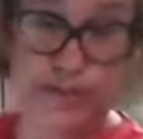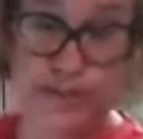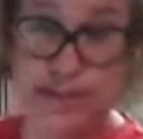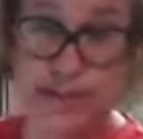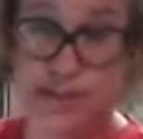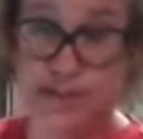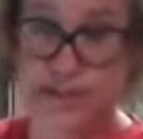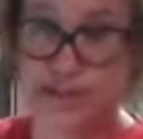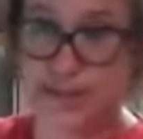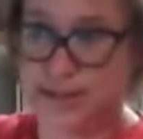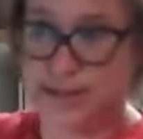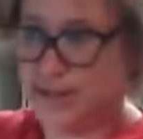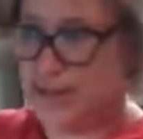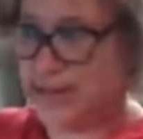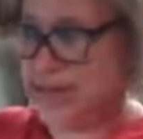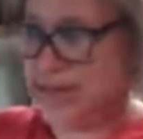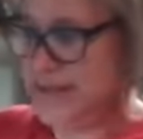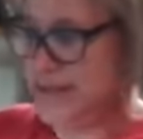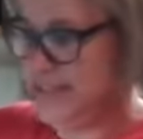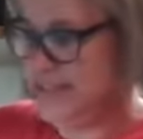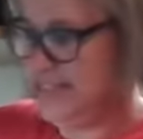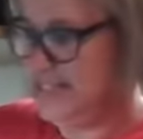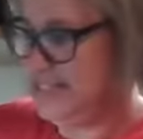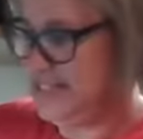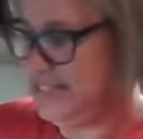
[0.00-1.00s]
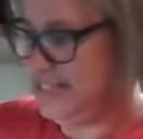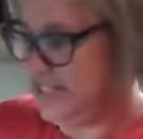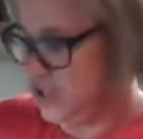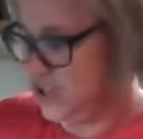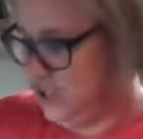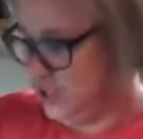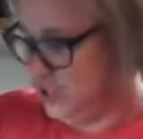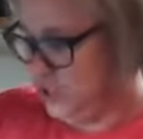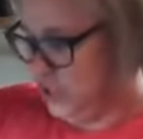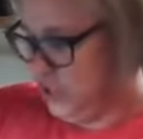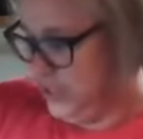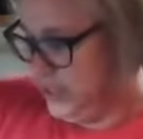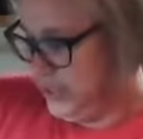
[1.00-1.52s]
this
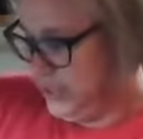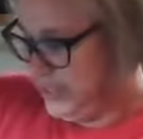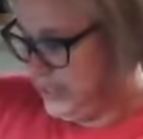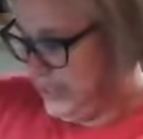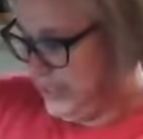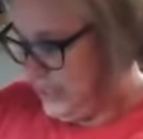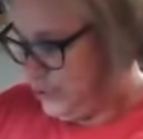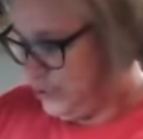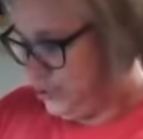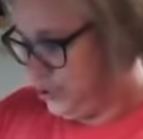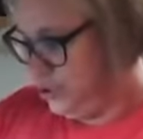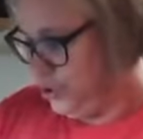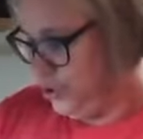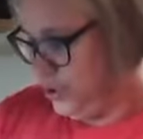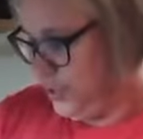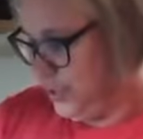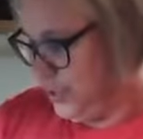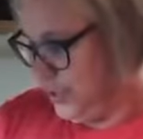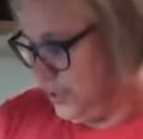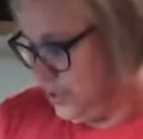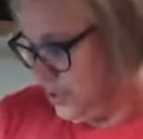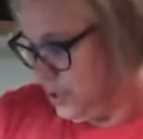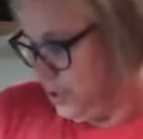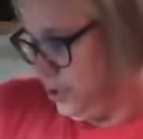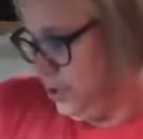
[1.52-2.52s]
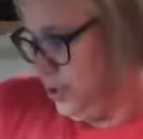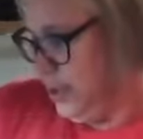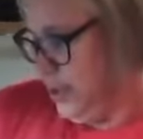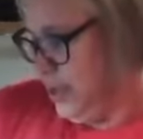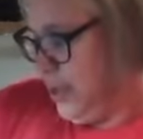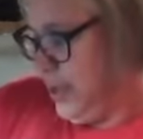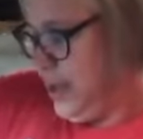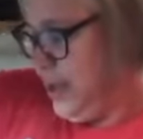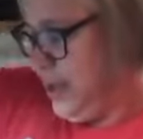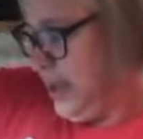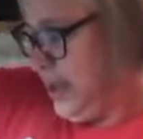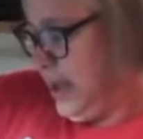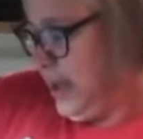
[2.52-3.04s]
sizzle, this teacher sizzle,
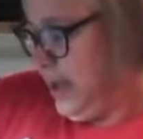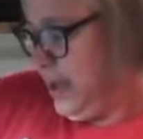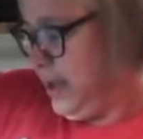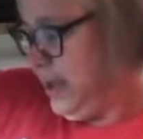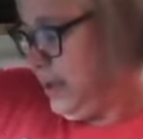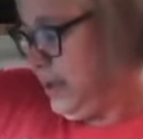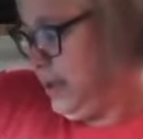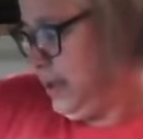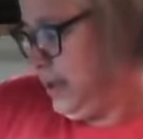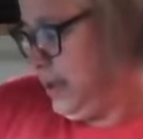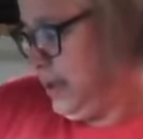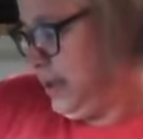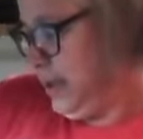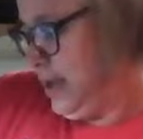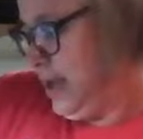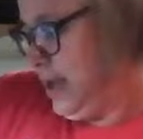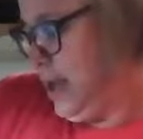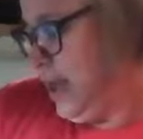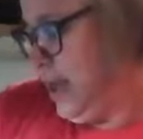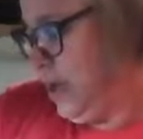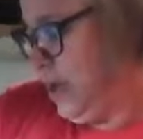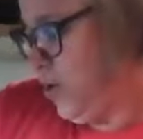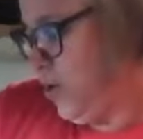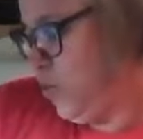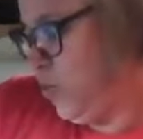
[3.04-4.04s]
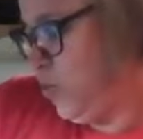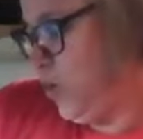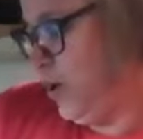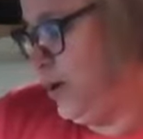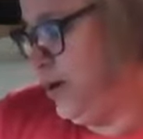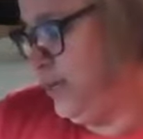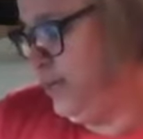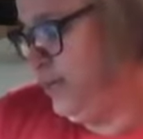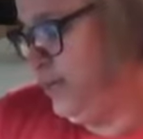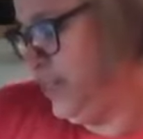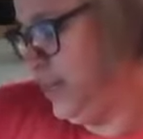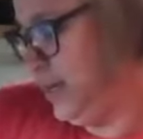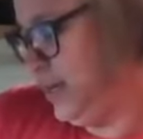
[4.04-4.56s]

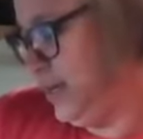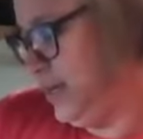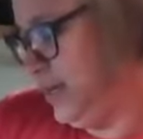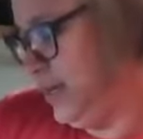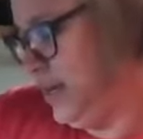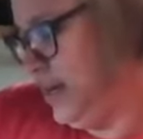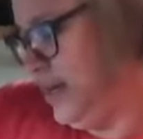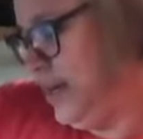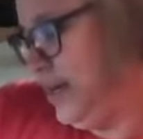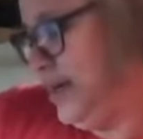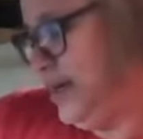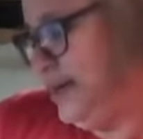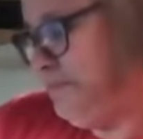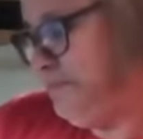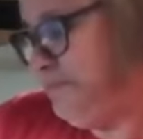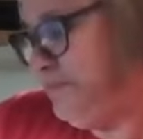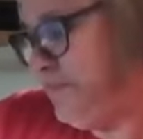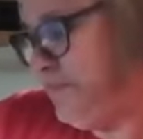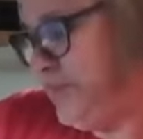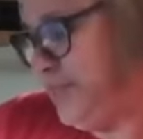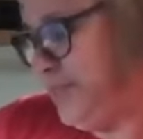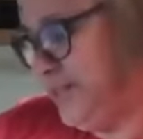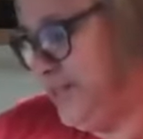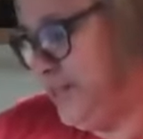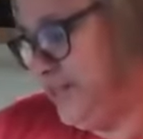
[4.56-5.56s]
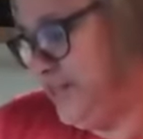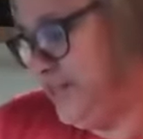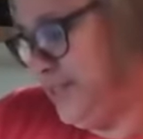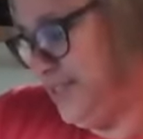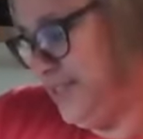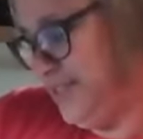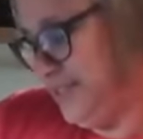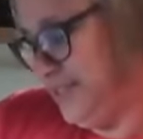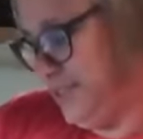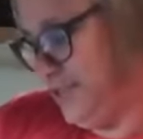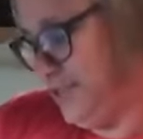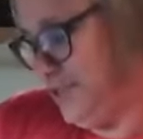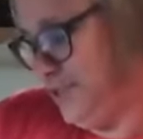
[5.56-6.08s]
one of the
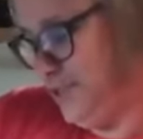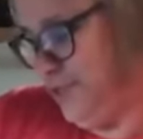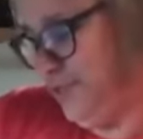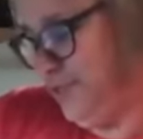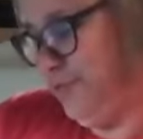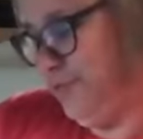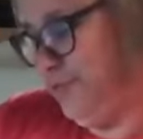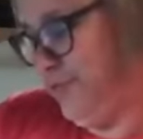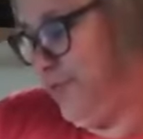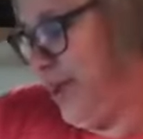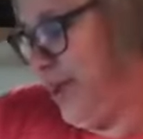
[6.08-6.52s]
sizzle